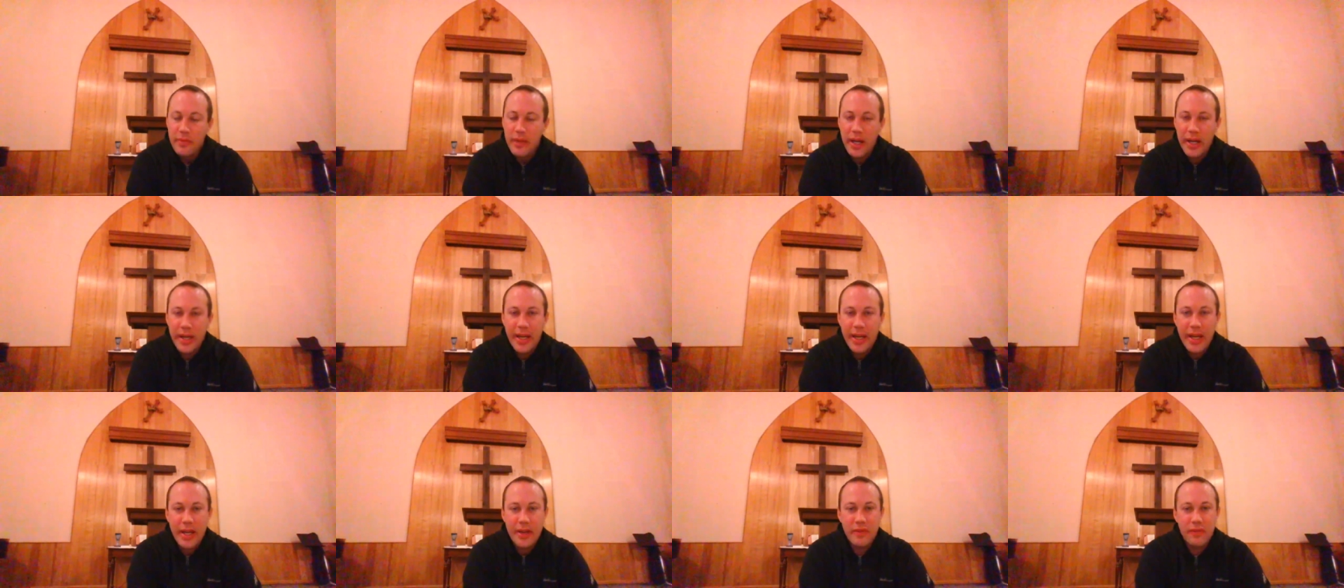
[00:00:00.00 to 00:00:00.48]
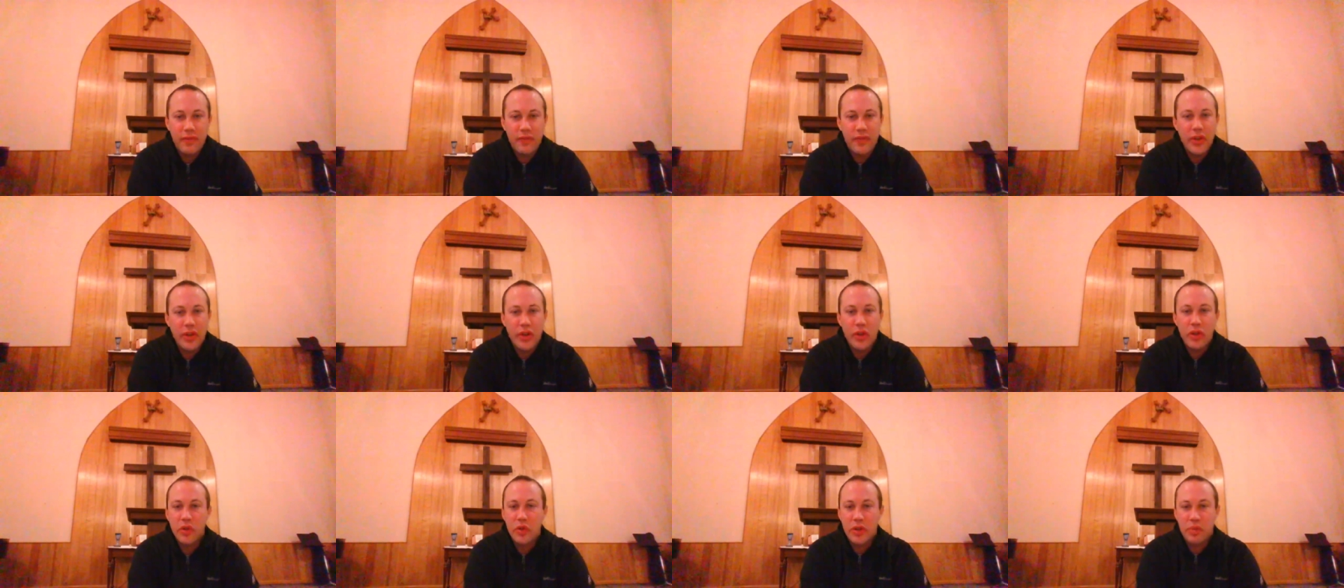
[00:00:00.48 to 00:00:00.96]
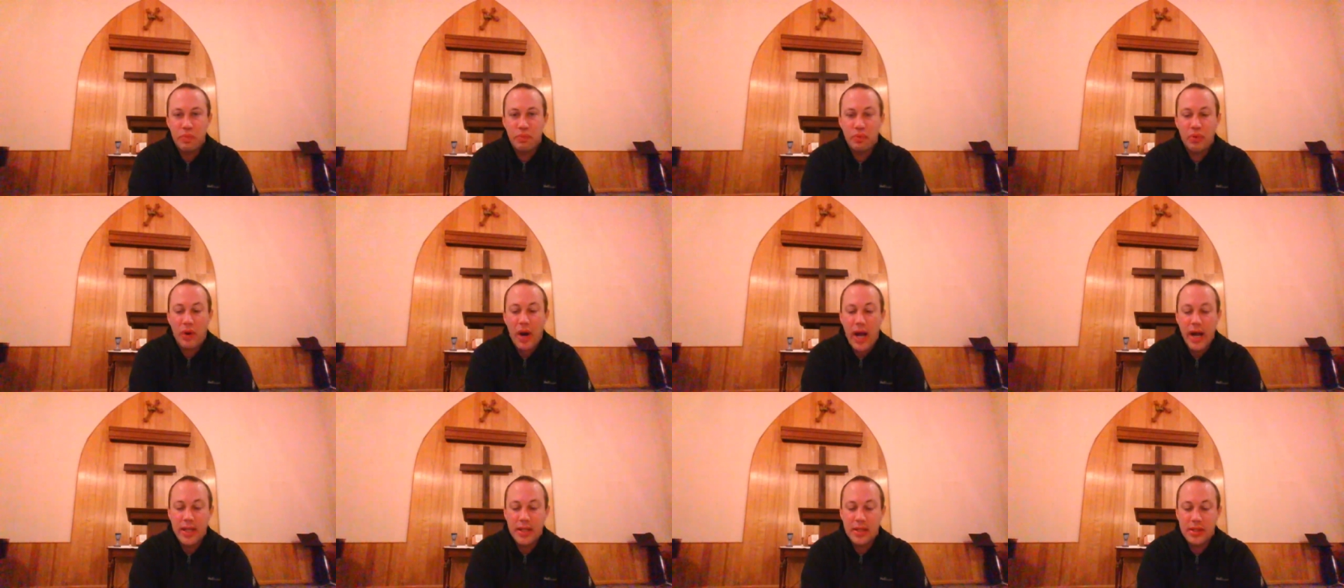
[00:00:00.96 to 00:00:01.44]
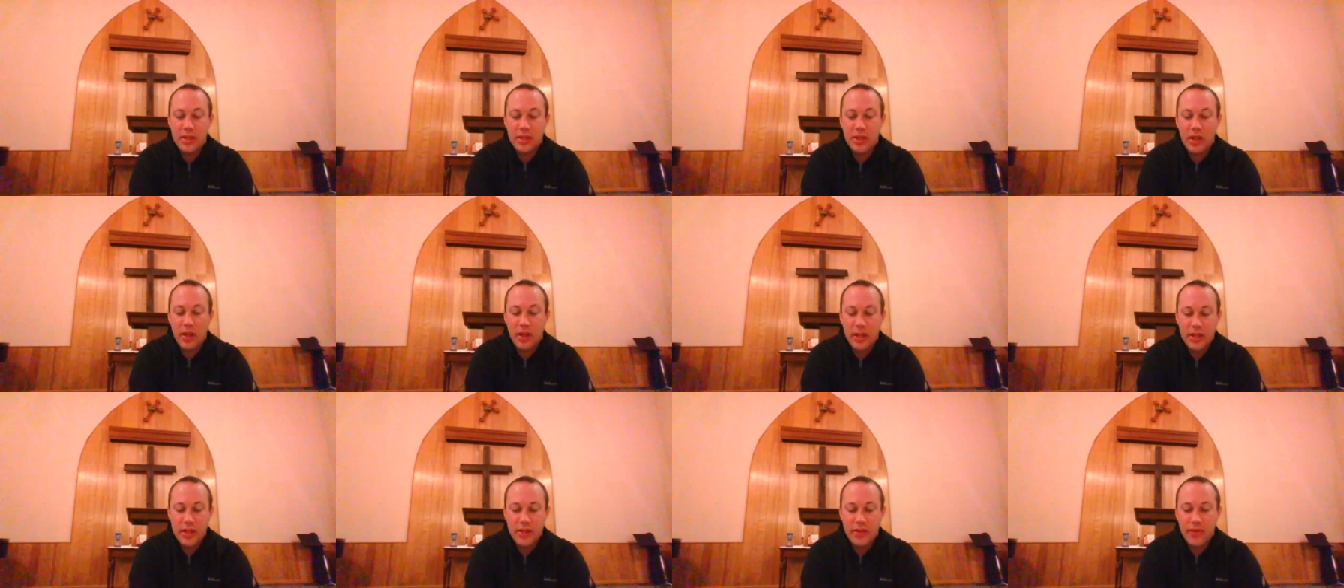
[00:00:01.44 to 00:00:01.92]
Again, filled with pride,
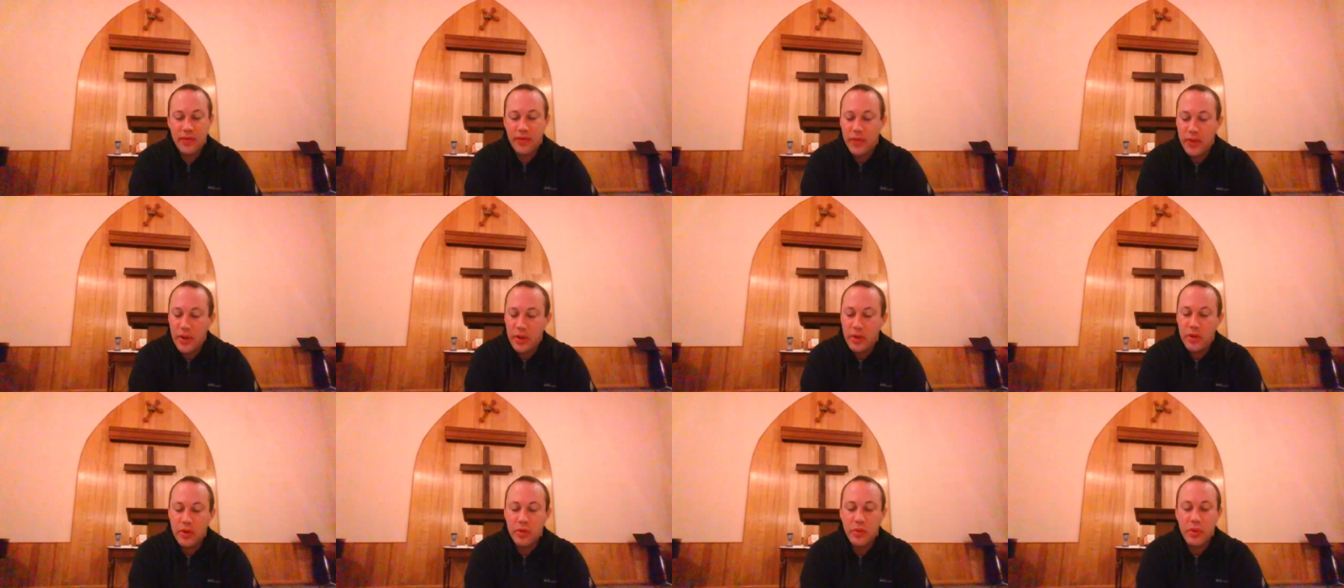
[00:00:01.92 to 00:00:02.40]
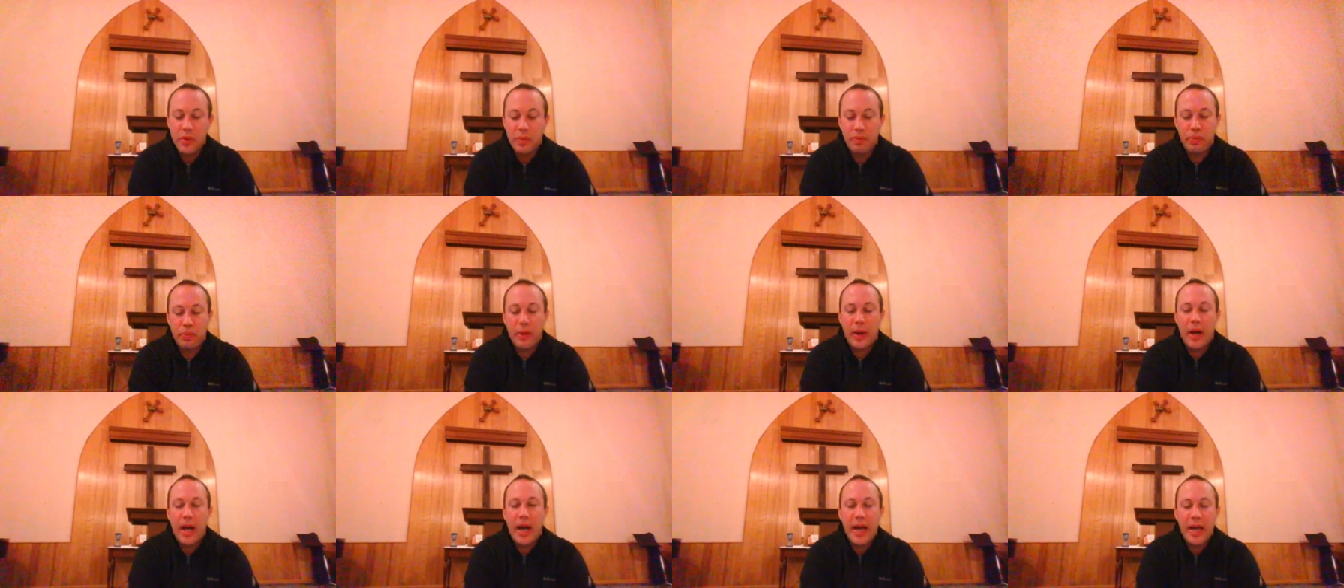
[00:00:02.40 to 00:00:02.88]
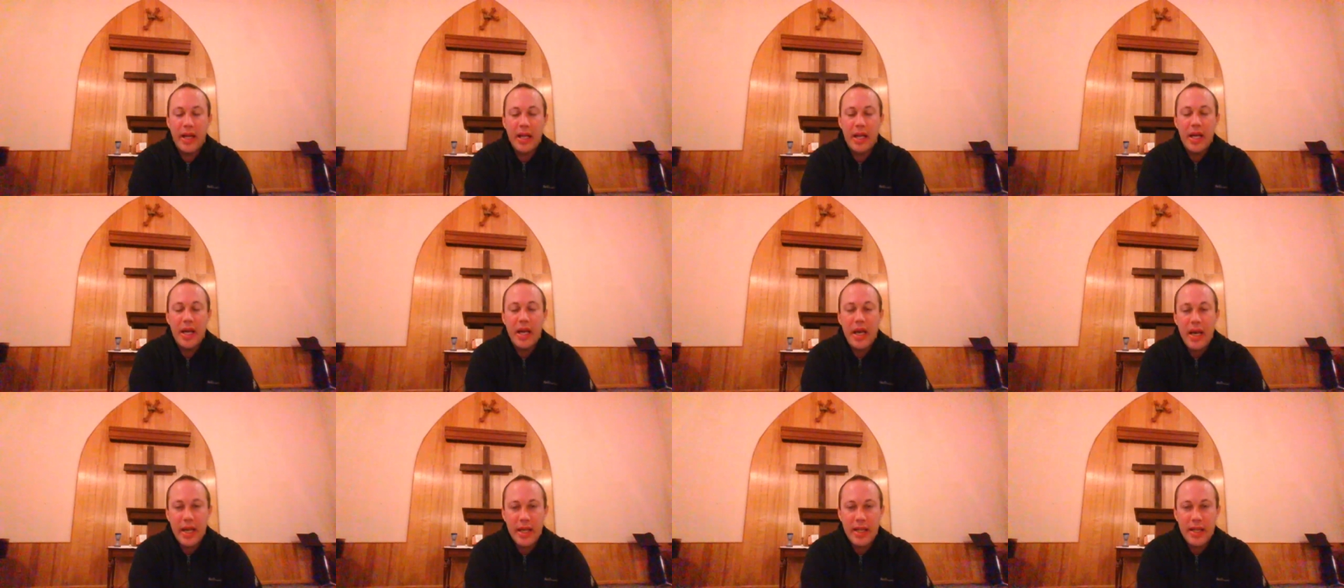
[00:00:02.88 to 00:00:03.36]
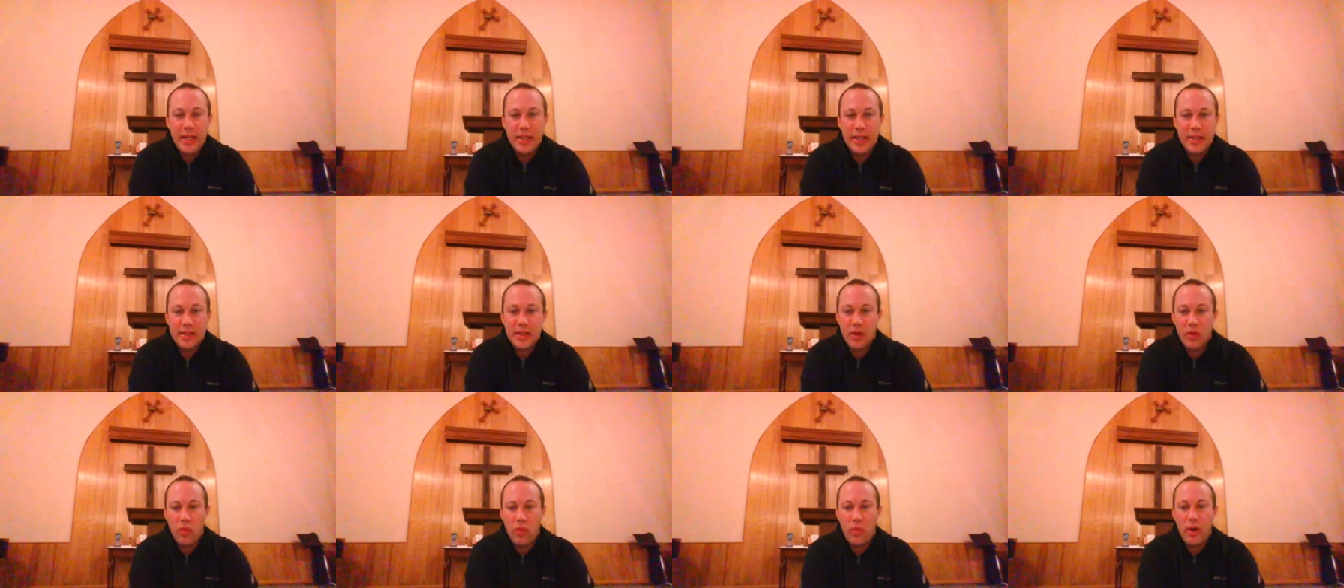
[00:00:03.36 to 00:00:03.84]
Saul is filled with pride, and he
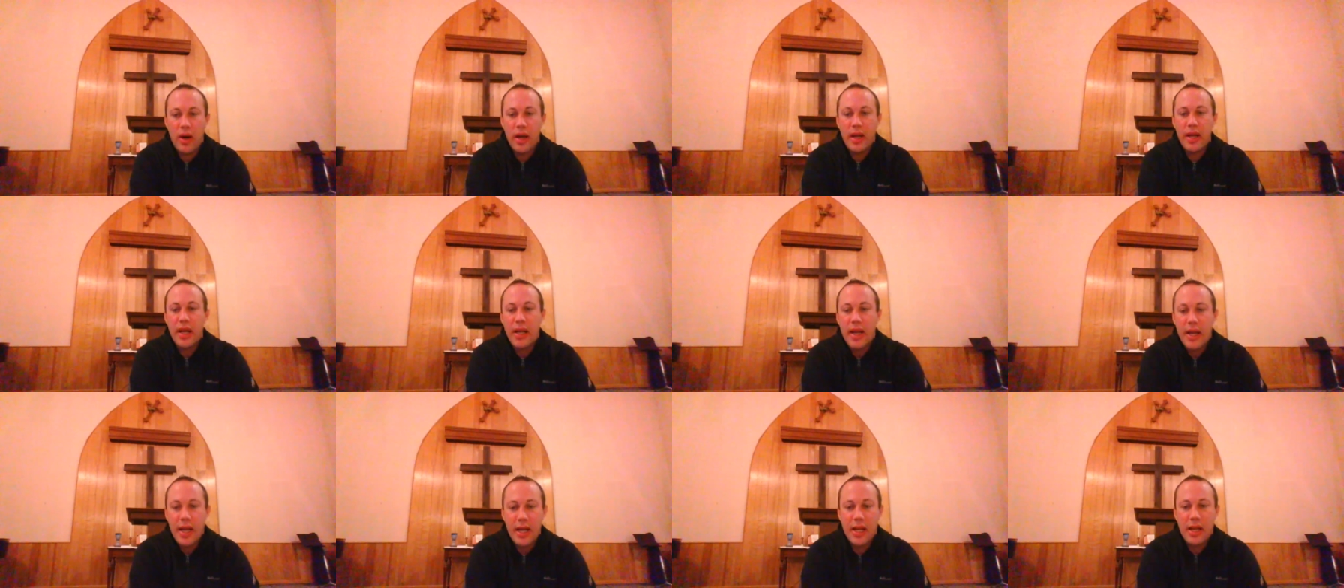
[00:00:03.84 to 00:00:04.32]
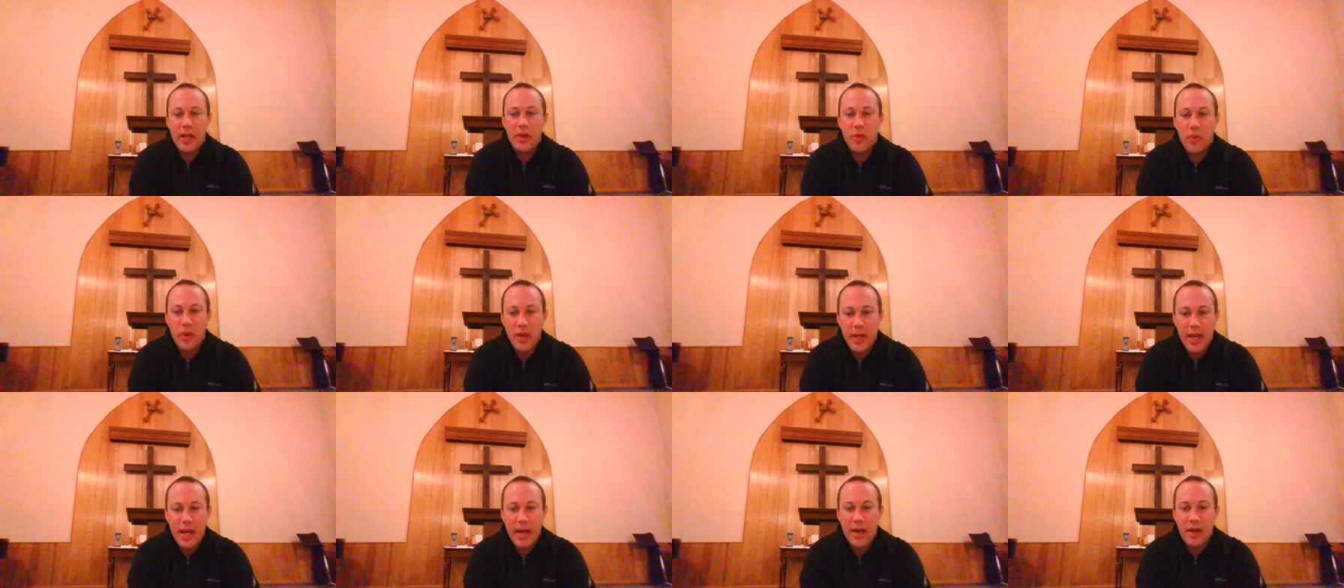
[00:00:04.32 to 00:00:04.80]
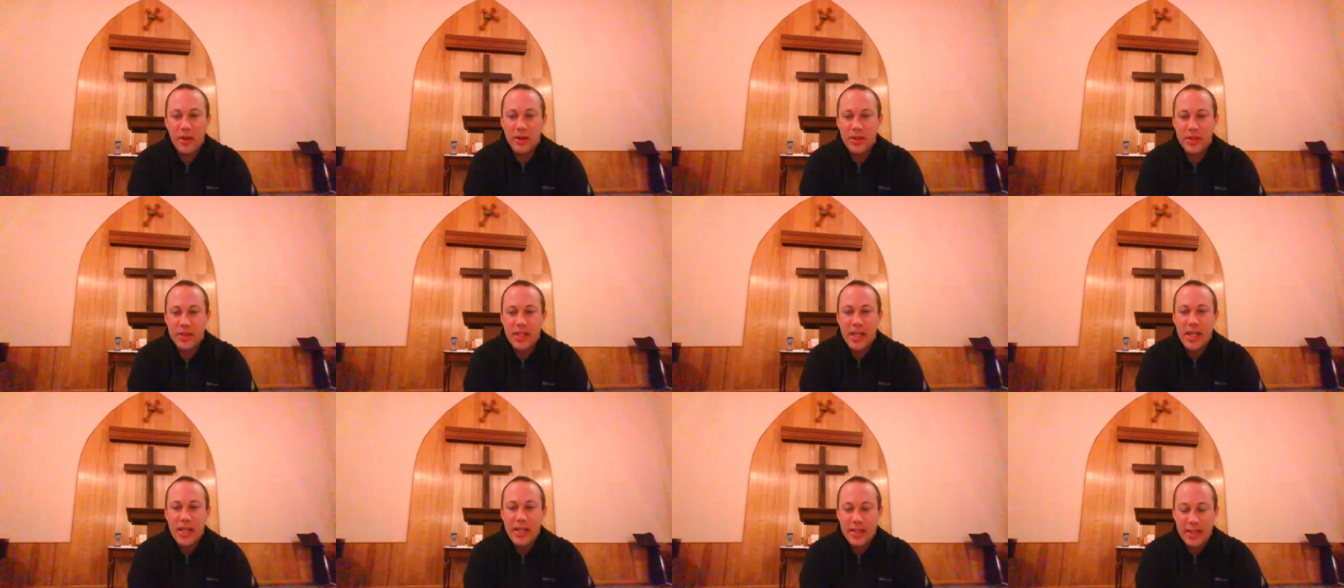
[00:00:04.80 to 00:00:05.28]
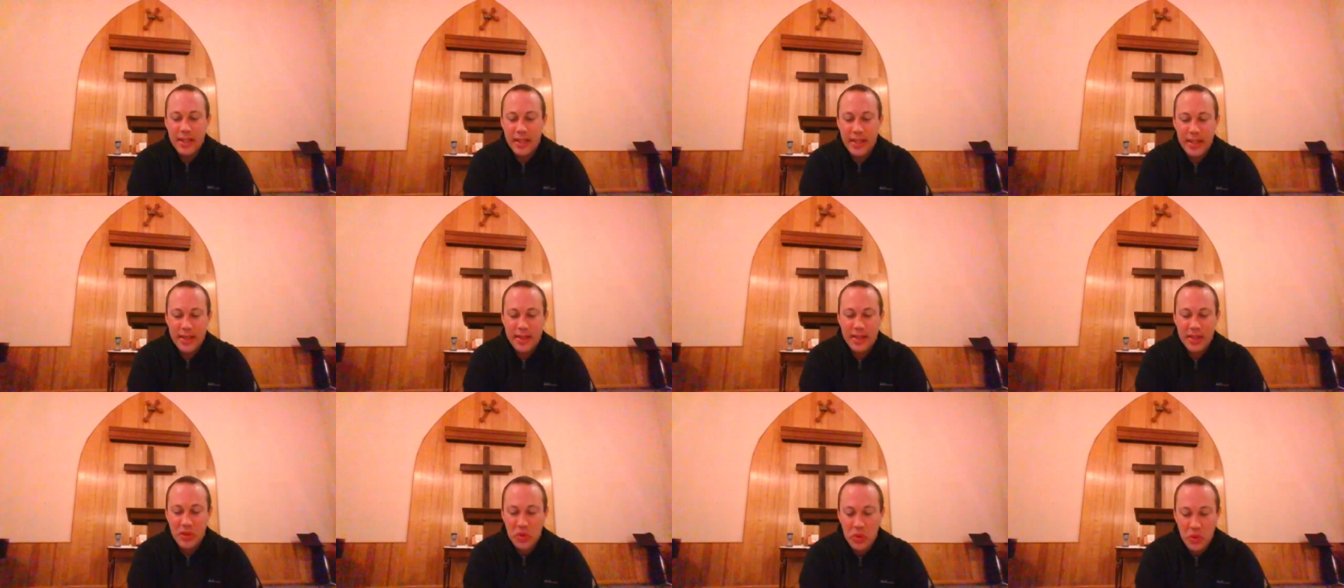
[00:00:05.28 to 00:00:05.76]
doesn't want anyone else to
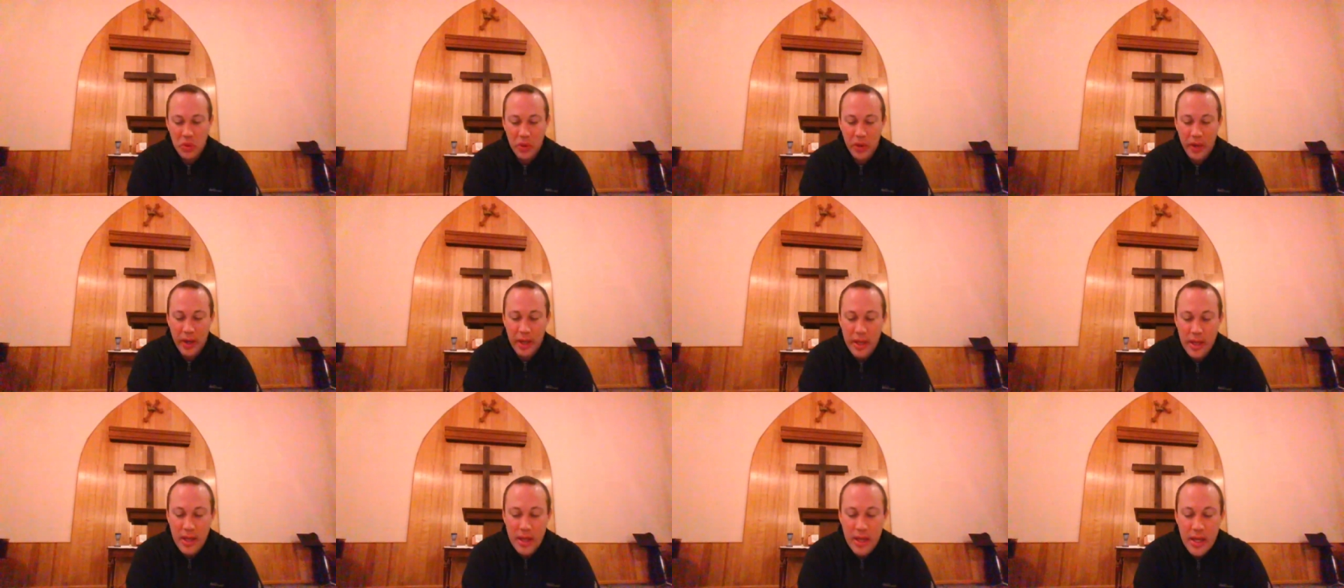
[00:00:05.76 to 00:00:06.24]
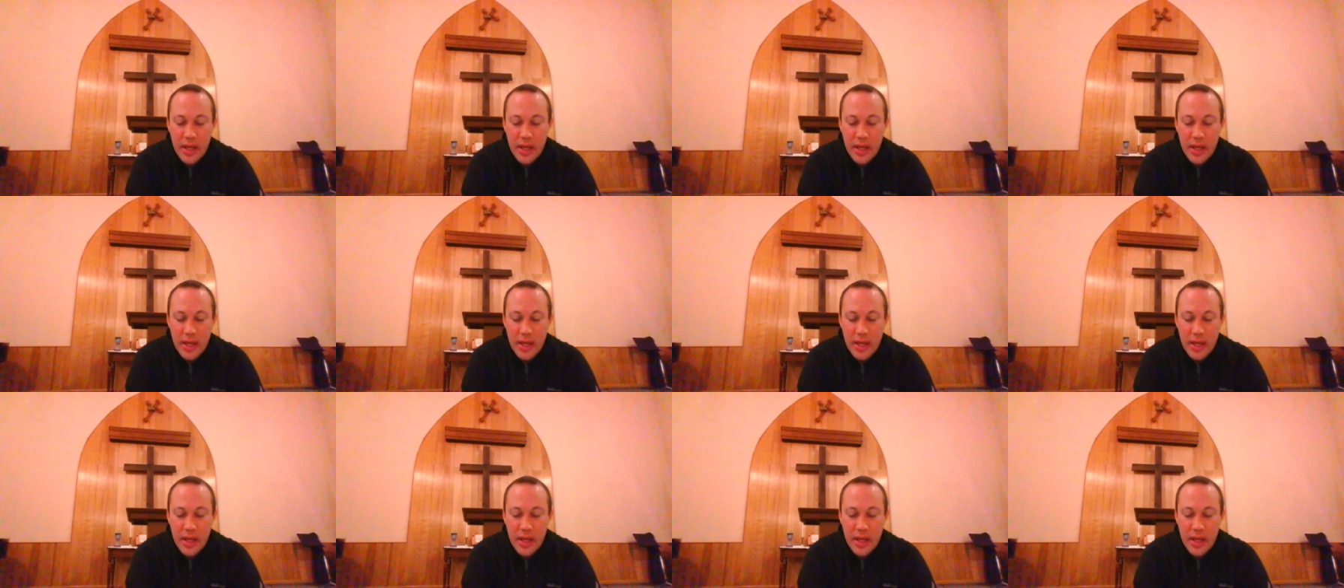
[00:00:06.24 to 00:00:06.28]
get the glory.